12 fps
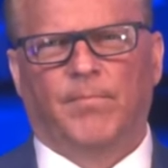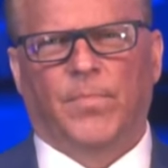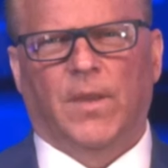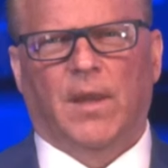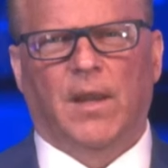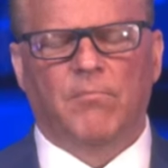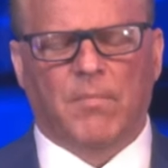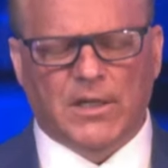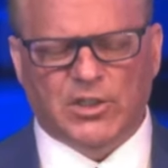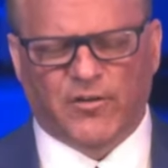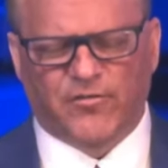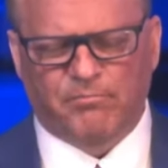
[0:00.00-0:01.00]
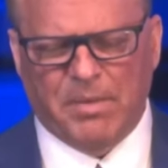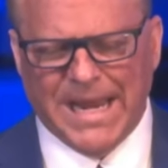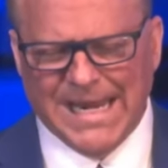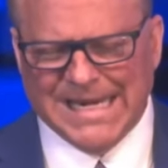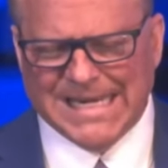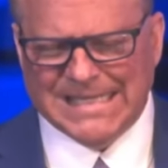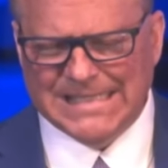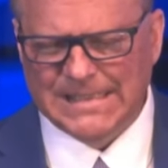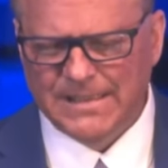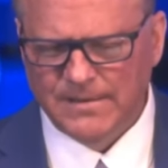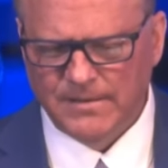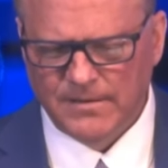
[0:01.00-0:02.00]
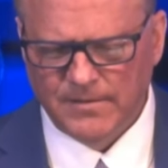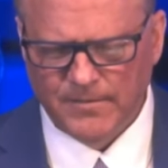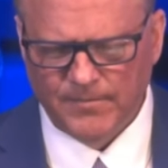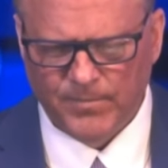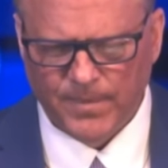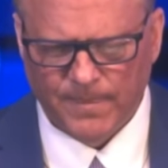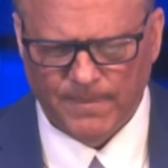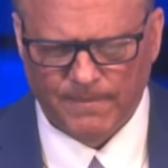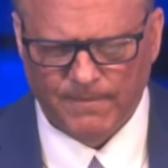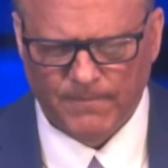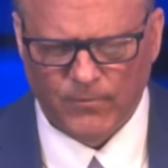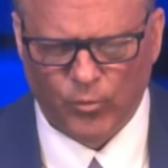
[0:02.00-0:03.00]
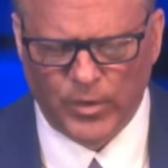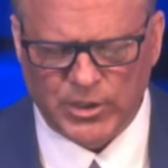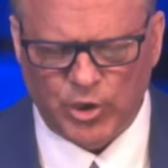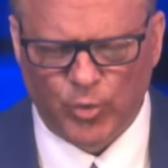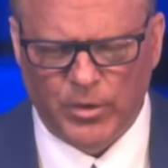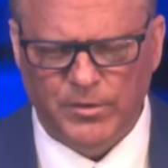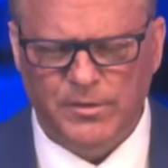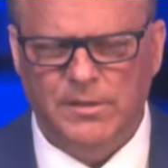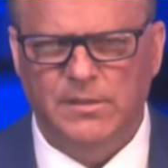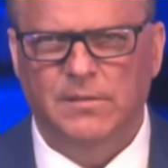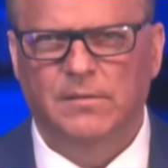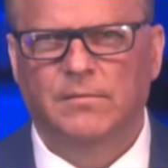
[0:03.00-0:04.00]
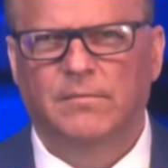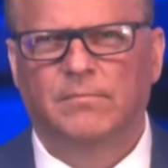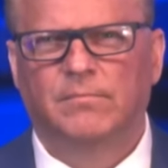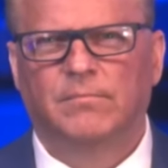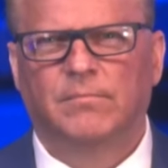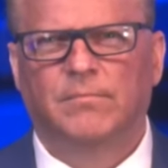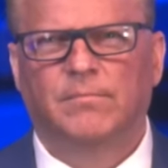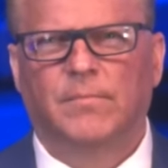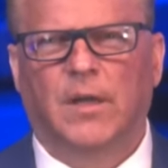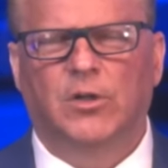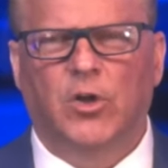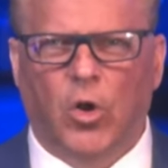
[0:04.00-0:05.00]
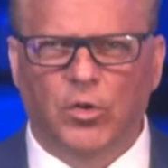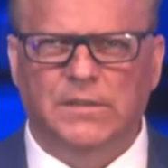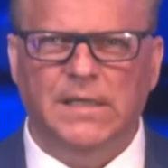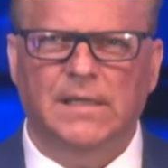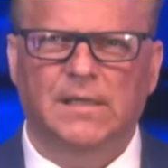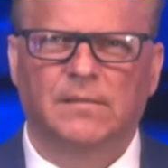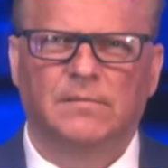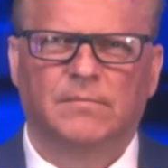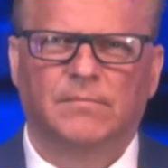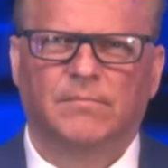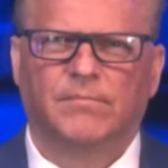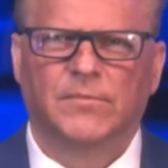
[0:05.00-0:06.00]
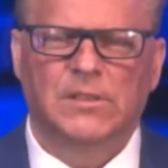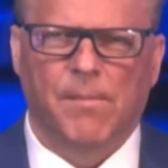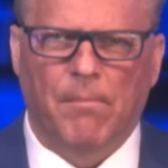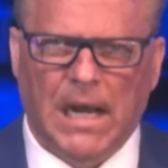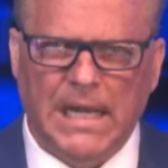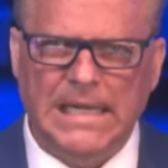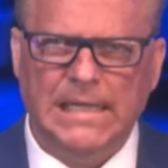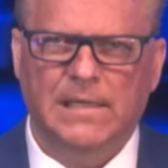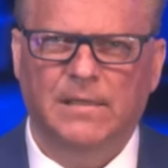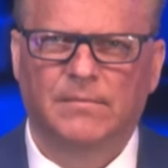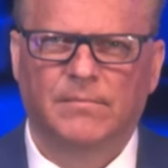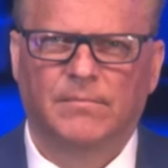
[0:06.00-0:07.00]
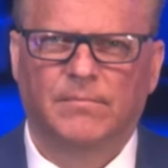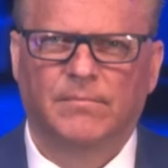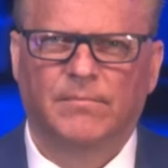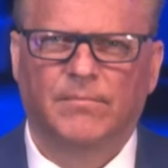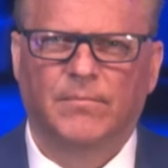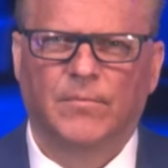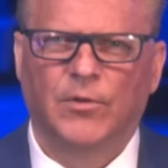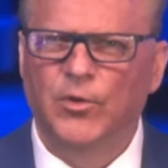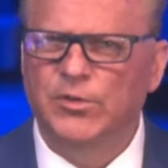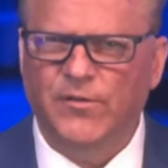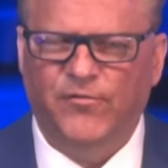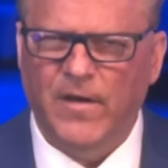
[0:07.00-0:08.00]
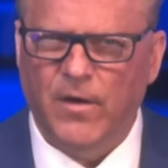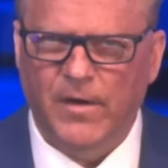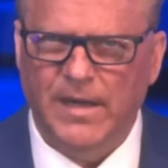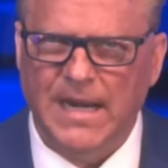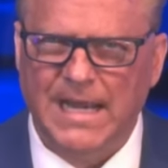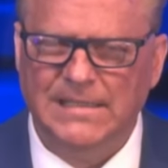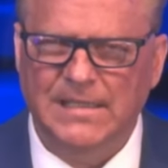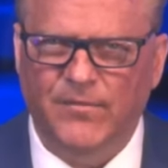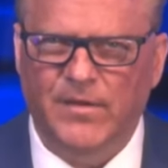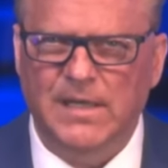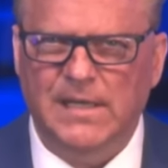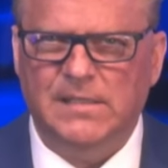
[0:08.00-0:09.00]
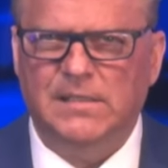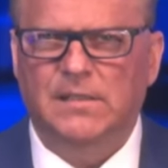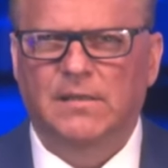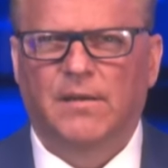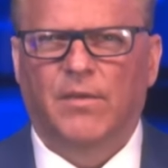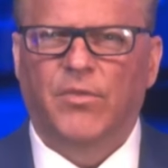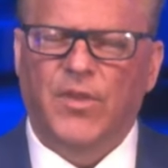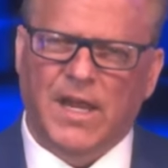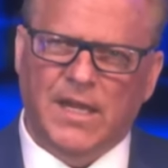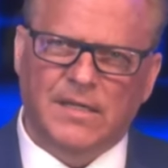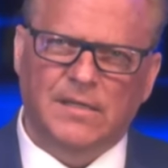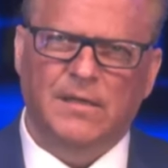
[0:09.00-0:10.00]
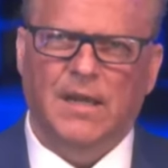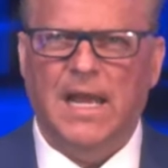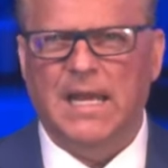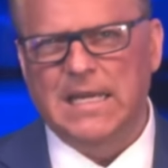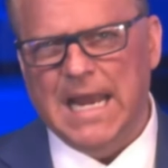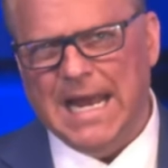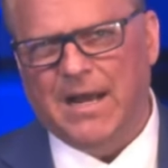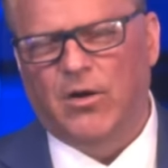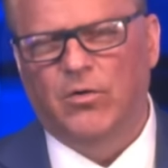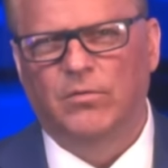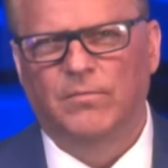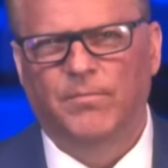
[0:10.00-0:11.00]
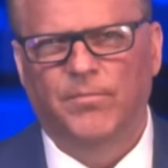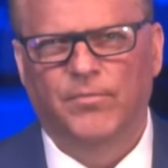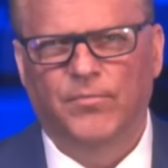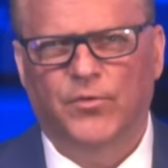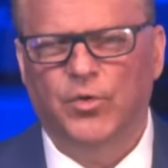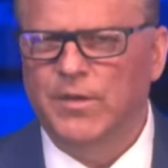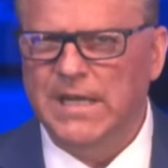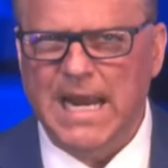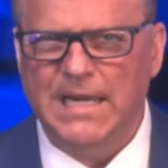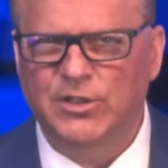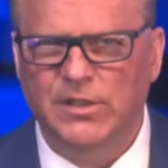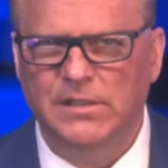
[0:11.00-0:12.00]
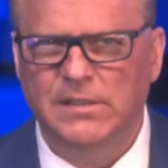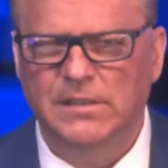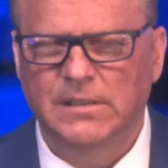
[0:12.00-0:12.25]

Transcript: And much of pagan rituals, occultic, demonic, Luciferian activities, then and now, through the ages